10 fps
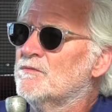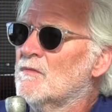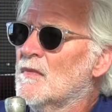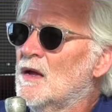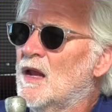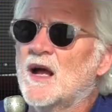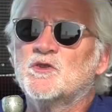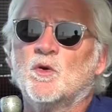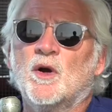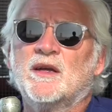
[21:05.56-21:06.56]
Mm -hmm. And I
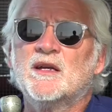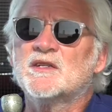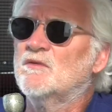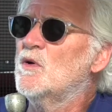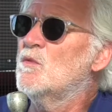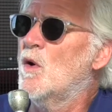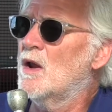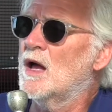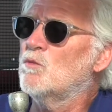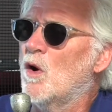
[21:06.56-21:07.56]
told our kids if we won,
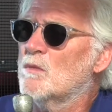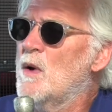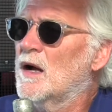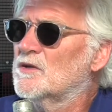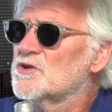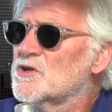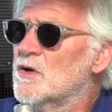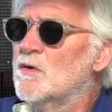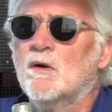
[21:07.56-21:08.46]
I'd walk back to school.